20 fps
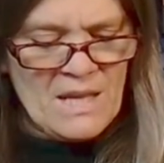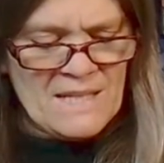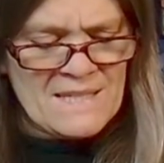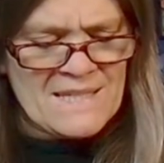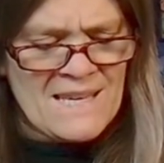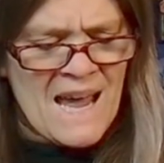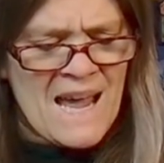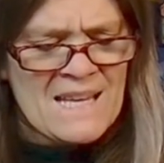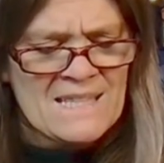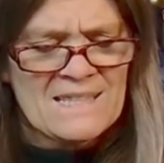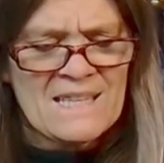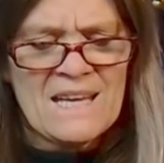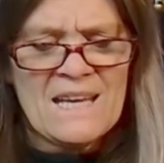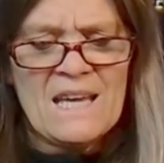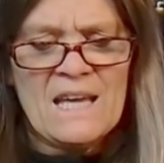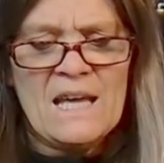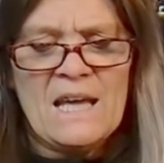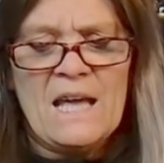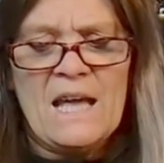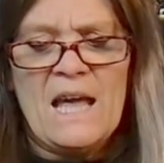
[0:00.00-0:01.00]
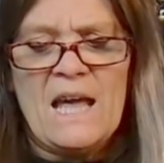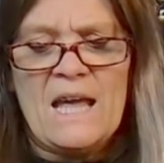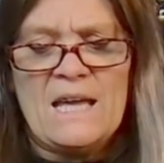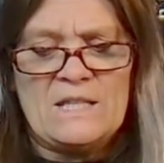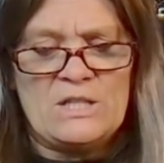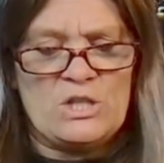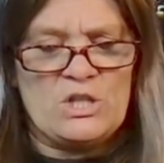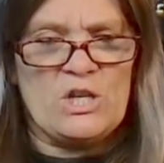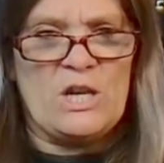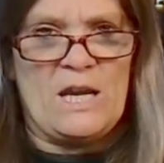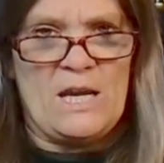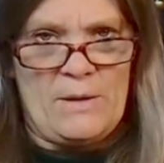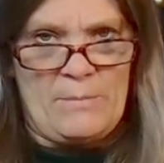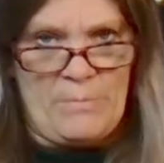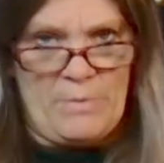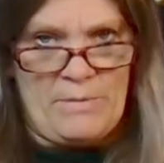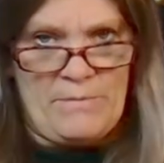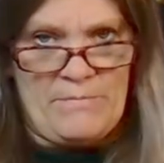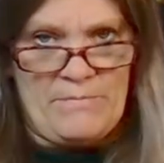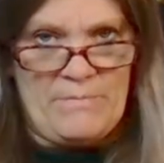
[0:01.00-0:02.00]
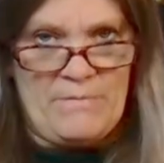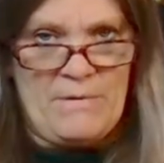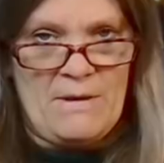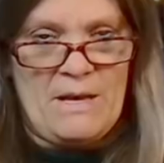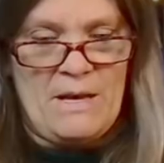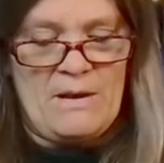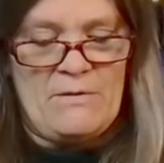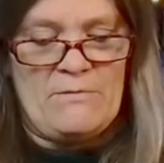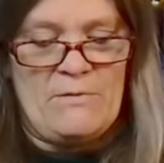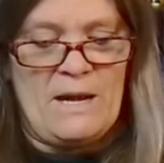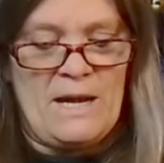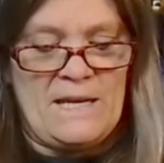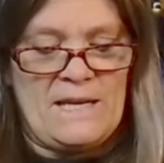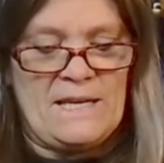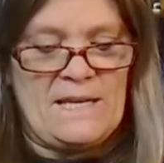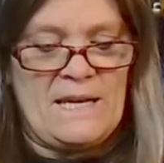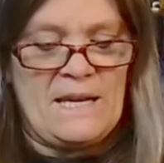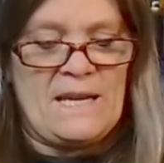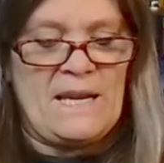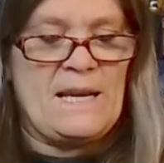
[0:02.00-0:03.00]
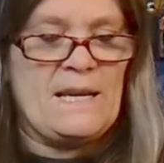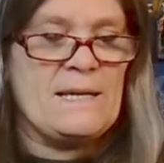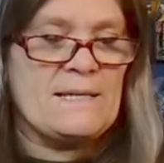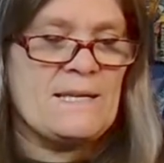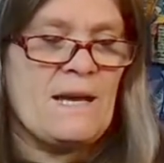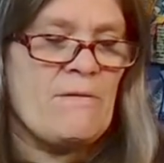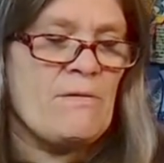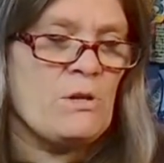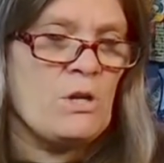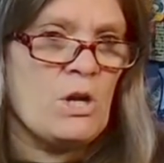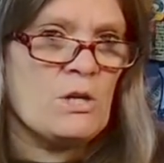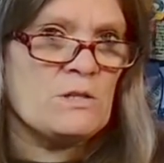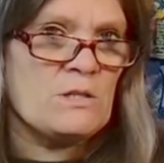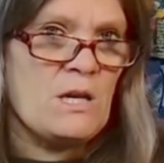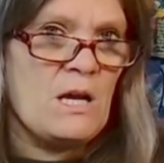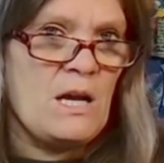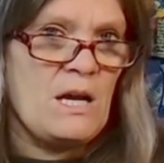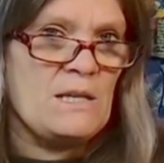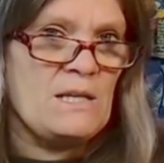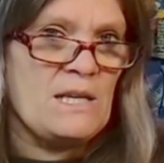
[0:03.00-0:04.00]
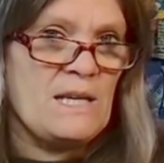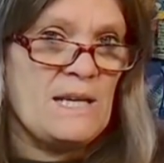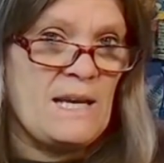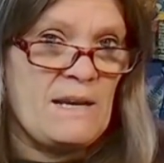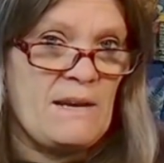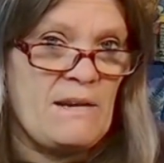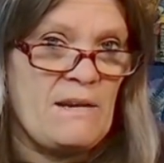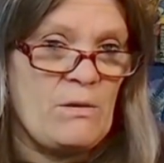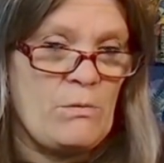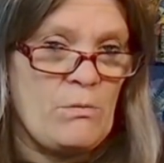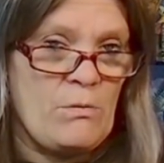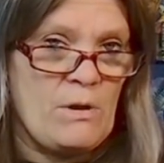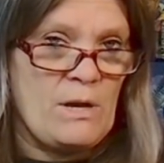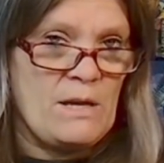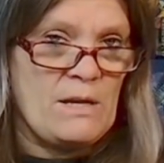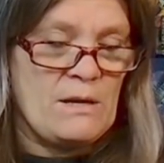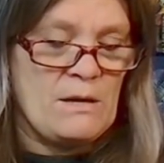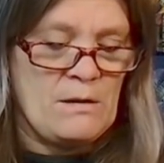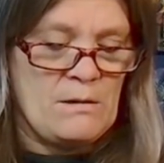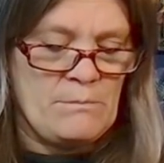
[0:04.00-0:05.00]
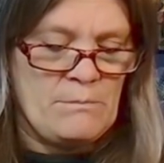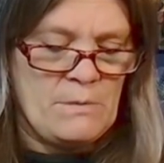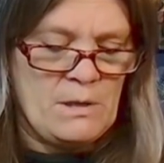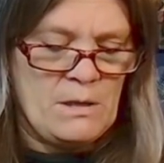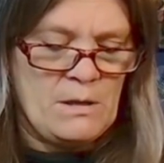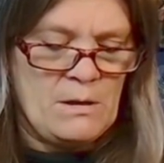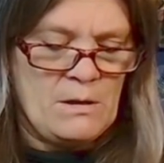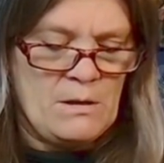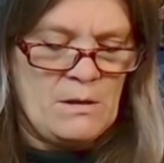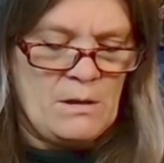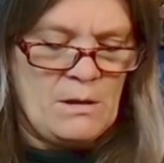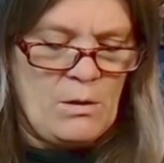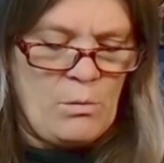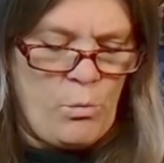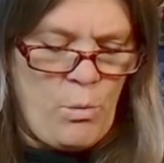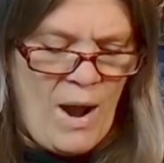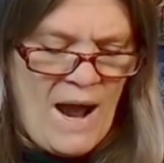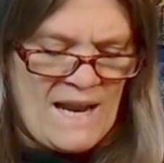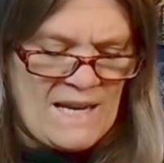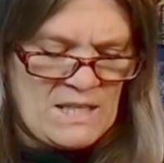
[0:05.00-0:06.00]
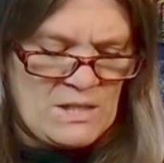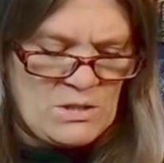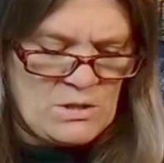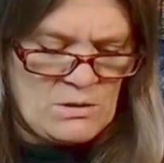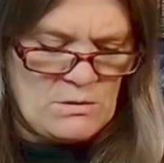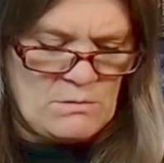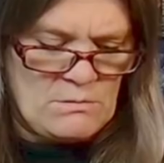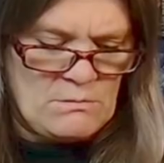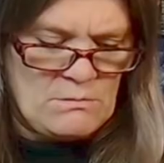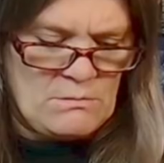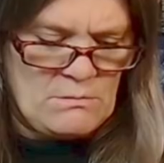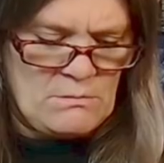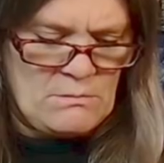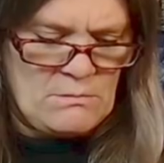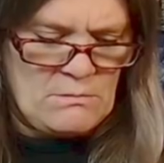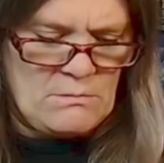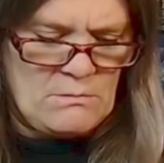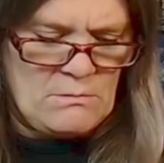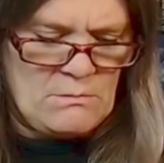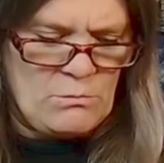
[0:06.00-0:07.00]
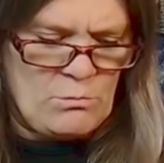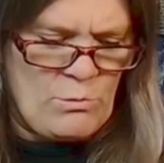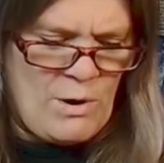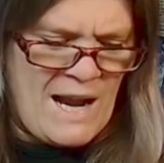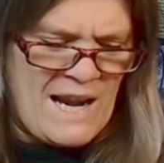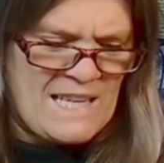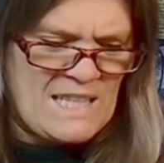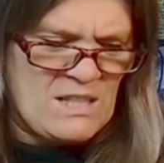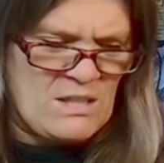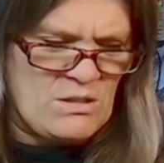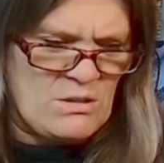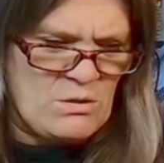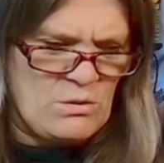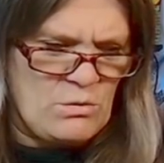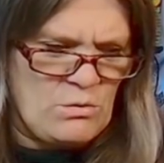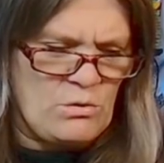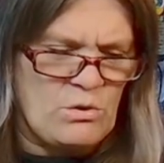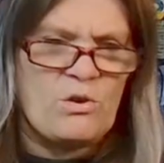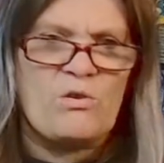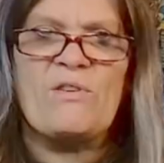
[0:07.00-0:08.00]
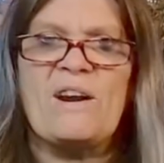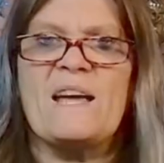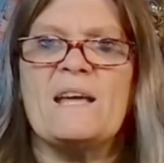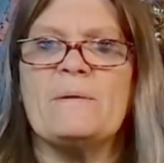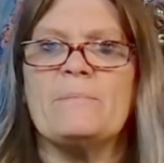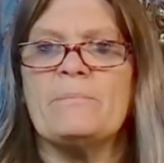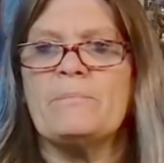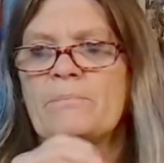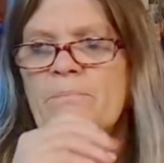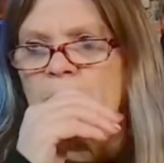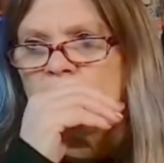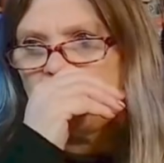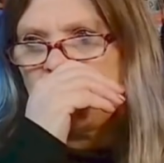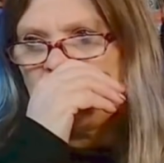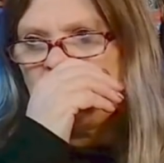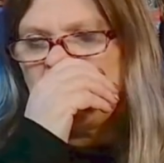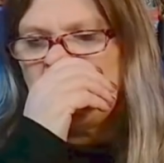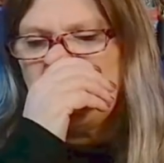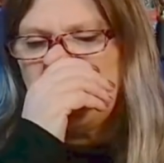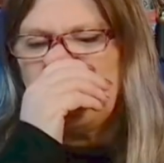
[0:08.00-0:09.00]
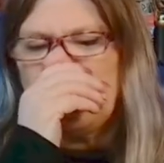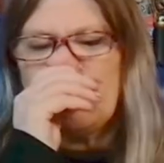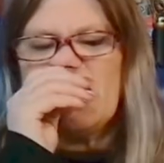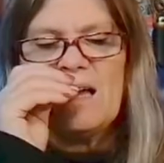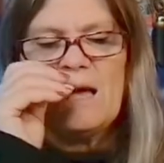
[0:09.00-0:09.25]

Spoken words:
DAS is cheap. Right, you can get it in a terracotta and you can get it in a white or a grey, I think.